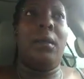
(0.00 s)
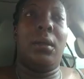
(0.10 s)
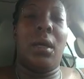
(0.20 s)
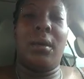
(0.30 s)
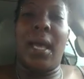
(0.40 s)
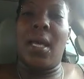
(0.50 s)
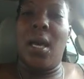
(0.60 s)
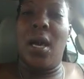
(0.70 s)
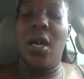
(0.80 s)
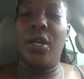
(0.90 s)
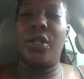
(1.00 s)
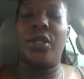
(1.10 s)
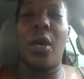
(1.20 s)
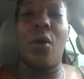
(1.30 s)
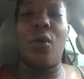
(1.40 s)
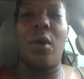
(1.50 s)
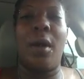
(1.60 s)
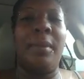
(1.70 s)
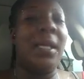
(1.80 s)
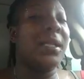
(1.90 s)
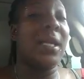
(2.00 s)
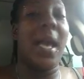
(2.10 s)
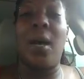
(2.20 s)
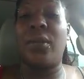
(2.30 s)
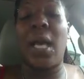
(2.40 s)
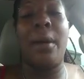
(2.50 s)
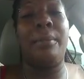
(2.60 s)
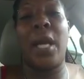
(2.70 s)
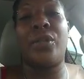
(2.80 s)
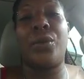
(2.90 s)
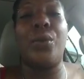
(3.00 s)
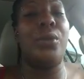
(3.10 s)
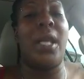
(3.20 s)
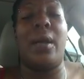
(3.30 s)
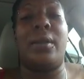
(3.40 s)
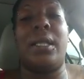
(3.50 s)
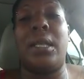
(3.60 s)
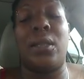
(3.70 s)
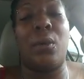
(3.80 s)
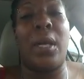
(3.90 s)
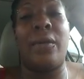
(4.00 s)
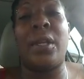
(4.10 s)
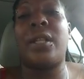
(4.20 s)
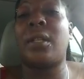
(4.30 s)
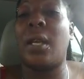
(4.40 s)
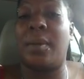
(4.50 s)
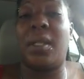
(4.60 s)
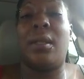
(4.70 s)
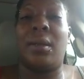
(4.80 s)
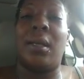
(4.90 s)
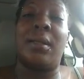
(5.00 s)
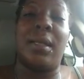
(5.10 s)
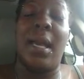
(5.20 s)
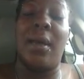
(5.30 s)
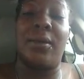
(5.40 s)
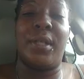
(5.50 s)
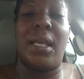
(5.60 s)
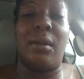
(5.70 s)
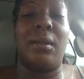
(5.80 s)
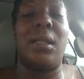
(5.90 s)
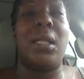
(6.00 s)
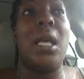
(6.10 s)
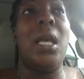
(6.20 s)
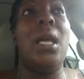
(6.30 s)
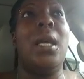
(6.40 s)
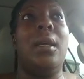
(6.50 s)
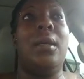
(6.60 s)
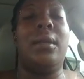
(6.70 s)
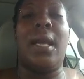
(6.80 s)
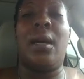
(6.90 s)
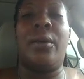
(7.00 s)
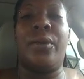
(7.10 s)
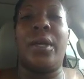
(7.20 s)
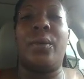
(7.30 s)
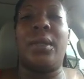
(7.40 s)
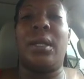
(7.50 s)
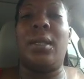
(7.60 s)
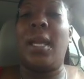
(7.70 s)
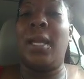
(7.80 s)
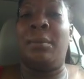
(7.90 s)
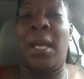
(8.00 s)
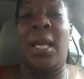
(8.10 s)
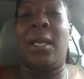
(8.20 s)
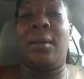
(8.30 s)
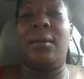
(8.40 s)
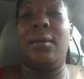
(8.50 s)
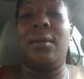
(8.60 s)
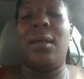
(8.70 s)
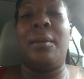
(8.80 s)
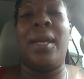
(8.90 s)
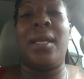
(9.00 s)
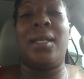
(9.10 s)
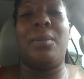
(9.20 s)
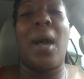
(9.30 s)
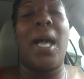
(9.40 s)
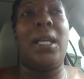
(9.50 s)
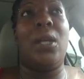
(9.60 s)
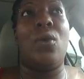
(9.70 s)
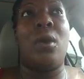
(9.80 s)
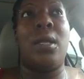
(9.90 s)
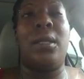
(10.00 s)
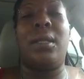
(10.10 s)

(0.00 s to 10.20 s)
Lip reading: Okay, so I'm in this house. I'm not sure whose house it is or whatever. That's upstairs and that's downstairs. Now, there was a dead man, a man's body on the